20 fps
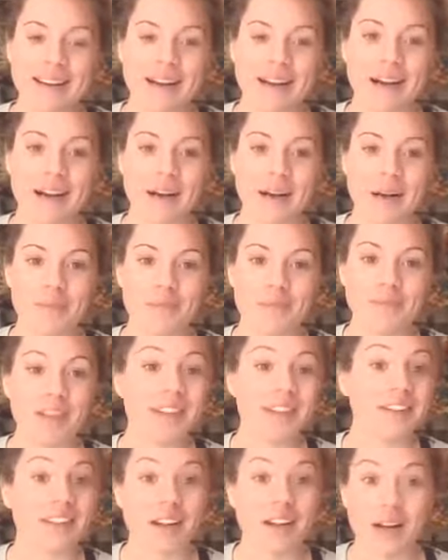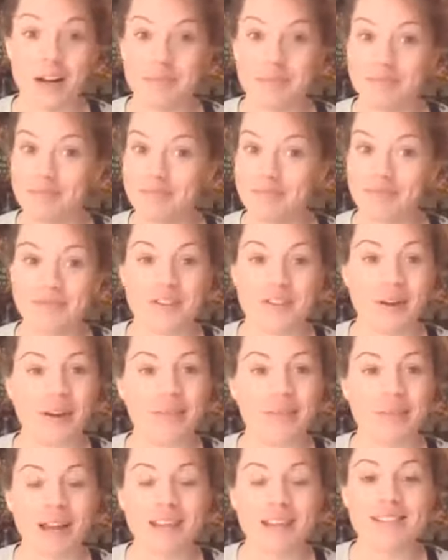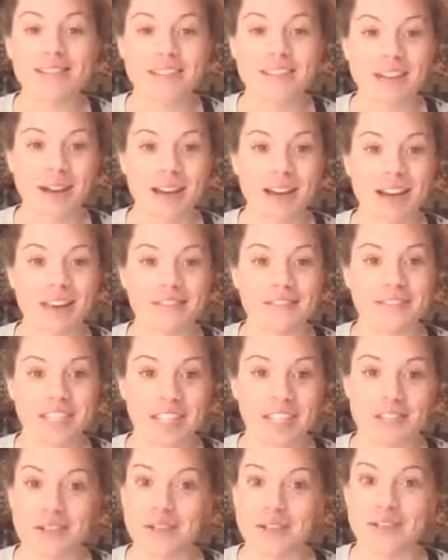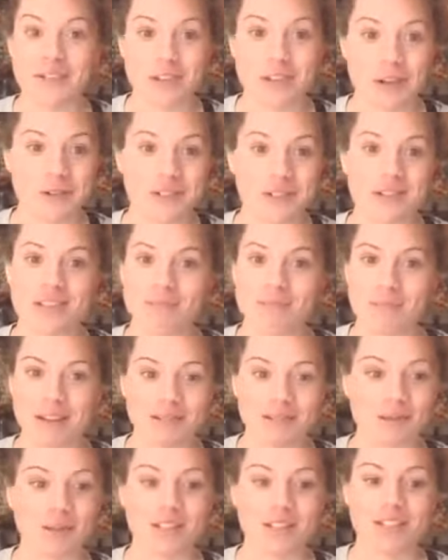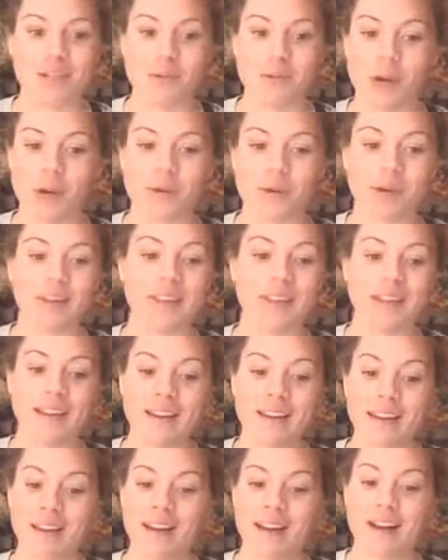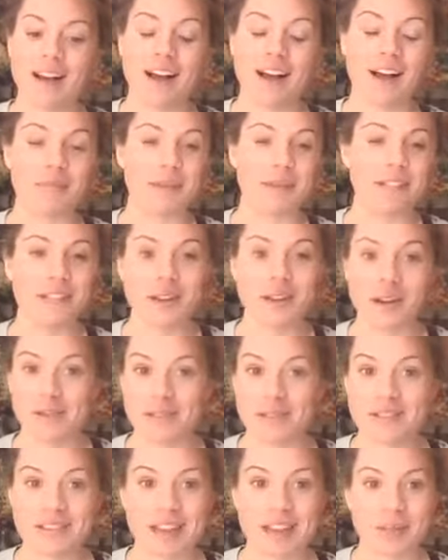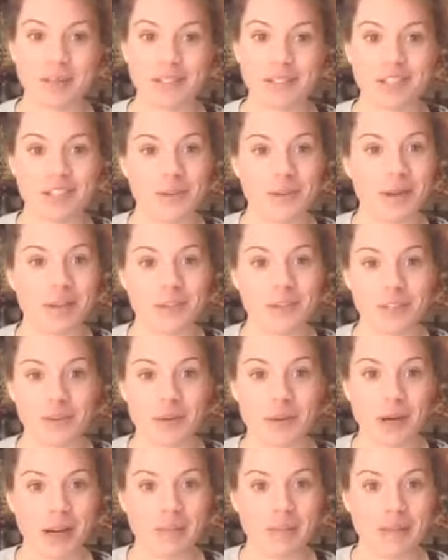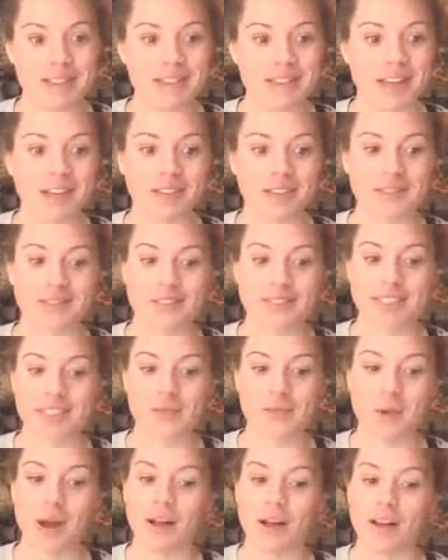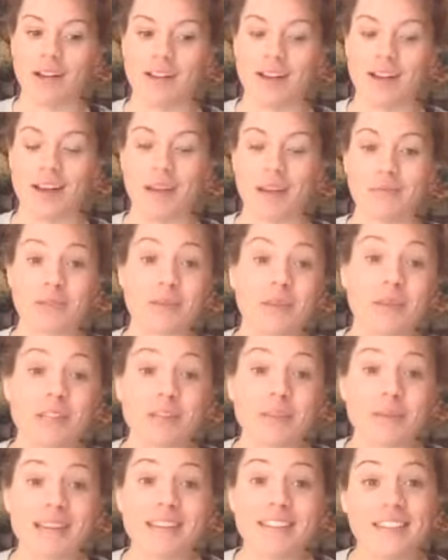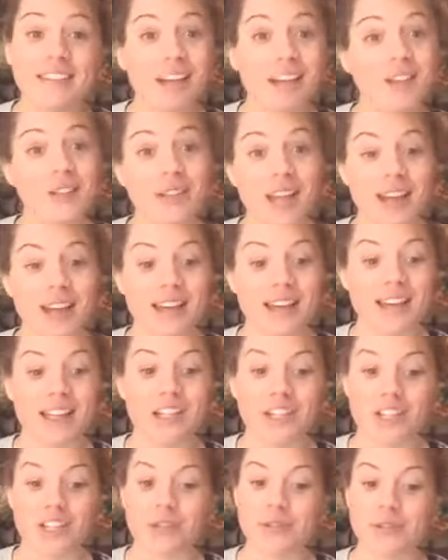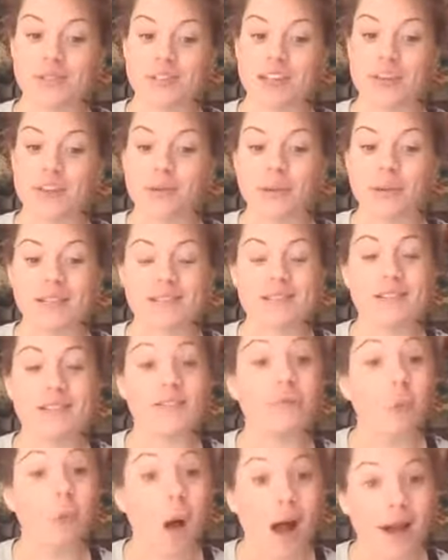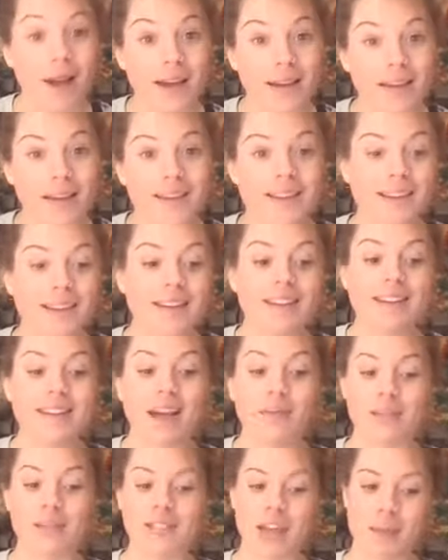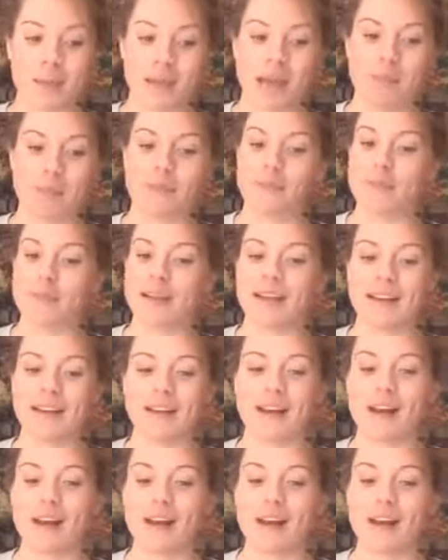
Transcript: And, I'm very blessed. I have teachers and coaches and mentors to work with. And, I was able to do energy work on myself as well to illuminate the underlying issues and the reasons of why that was coming up for me.